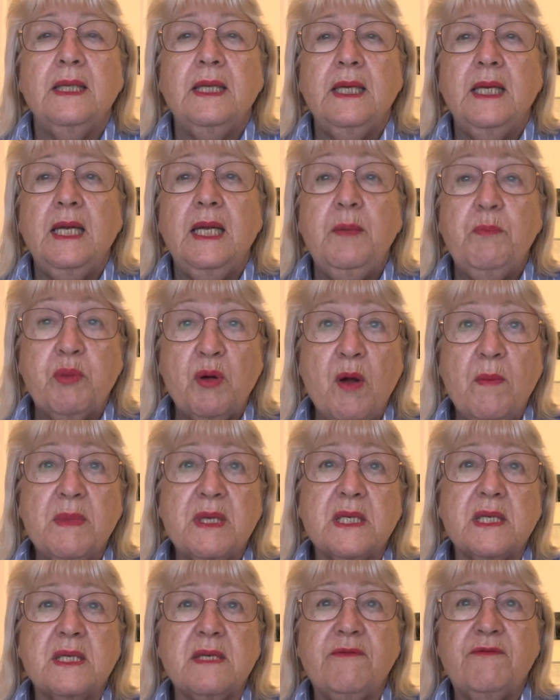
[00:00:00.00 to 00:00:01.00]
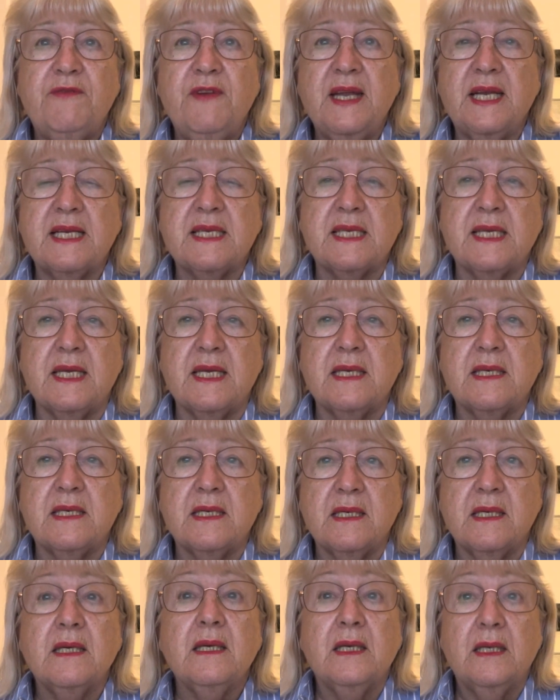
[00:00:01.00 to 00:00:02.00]
He promised to fix it,
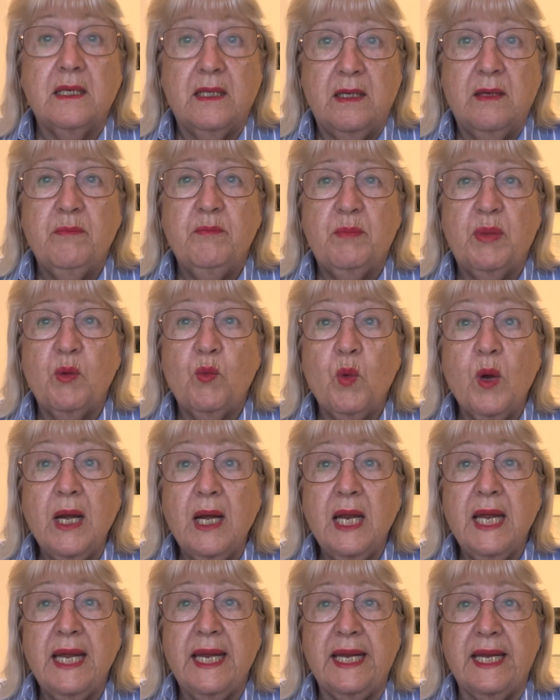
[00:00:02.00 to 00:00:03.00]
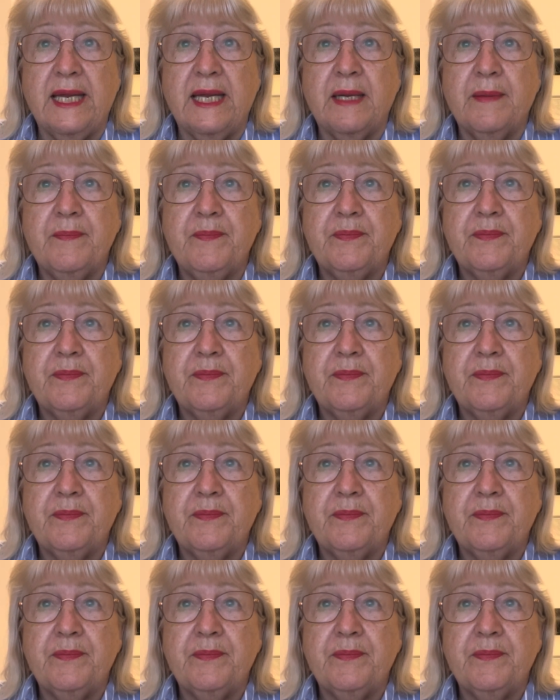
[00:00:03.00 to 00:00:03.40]
but will he?